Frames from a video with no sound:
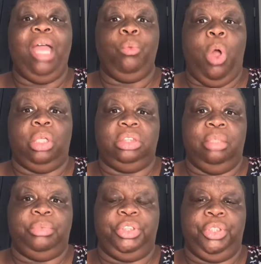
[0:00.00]
walked
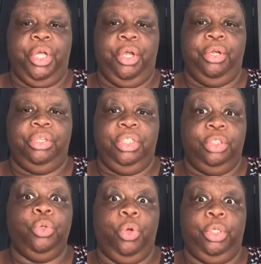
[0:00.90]
up to her, the
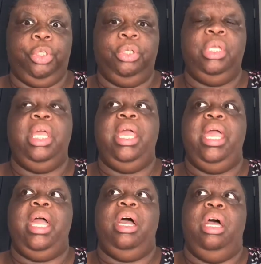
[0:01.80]
daughter,
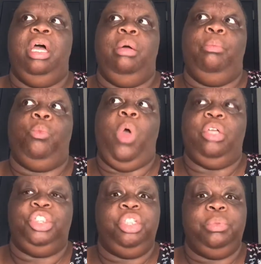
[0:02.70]
while
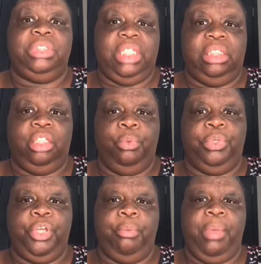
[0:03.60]
she was sitting there with
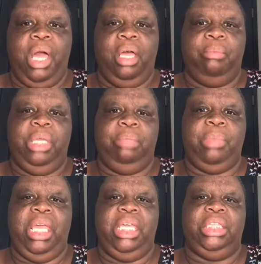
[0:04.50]
her mom, and
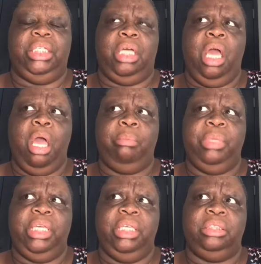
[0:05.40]
made the
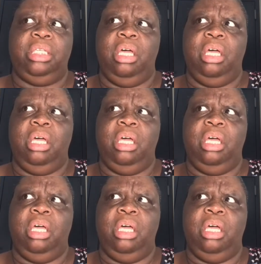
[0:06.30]
comment,